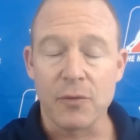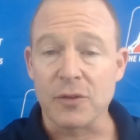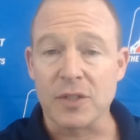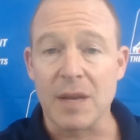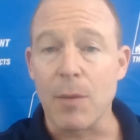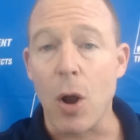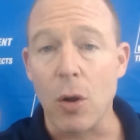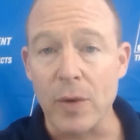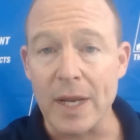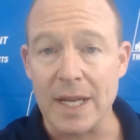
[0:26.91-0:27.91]
for their team
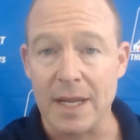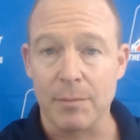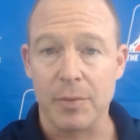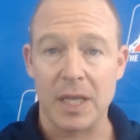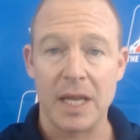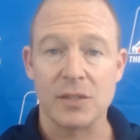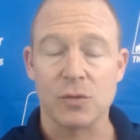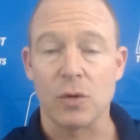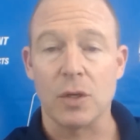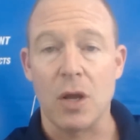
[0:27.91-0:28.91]
already in
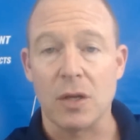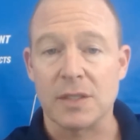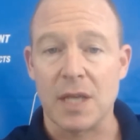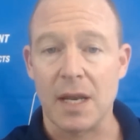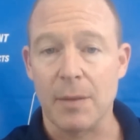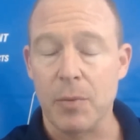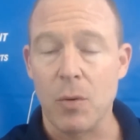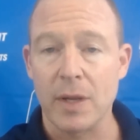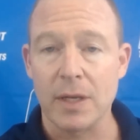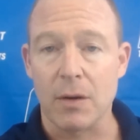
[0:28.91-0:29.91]
place or alongside a
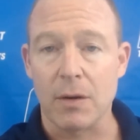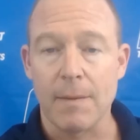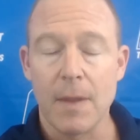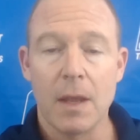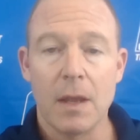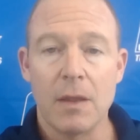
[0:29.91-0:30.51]
point guard.